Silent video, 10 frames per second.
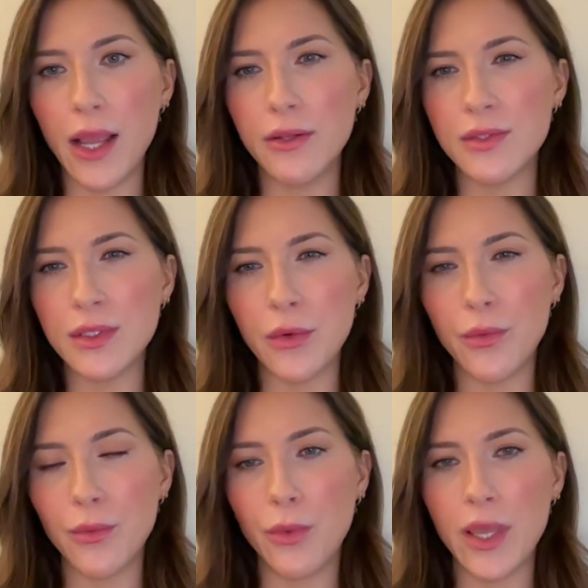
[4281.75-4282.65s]
and
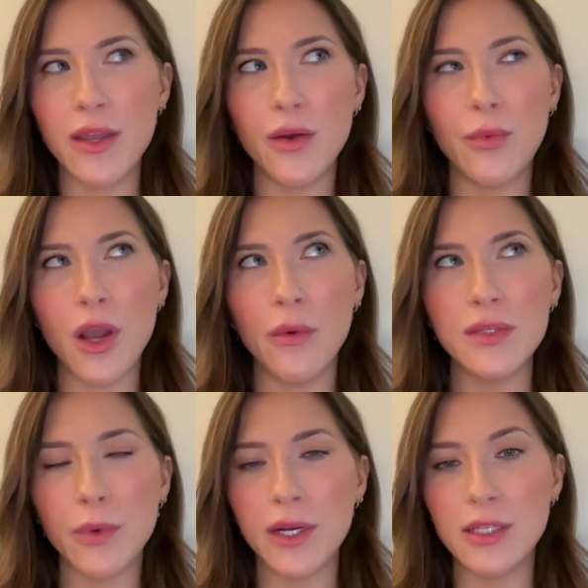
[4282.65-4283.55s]
so we
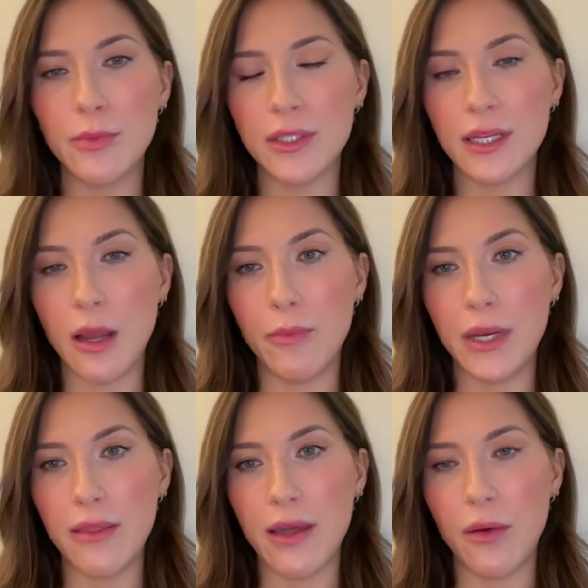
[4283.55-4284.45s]
always wanted to build a
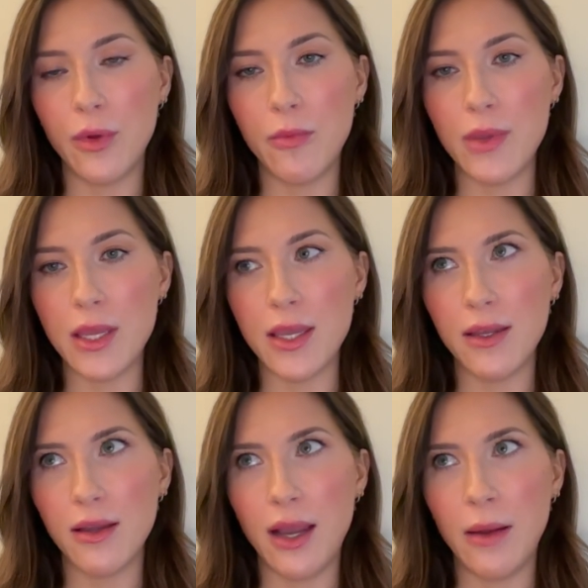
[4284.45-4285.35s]
company that would be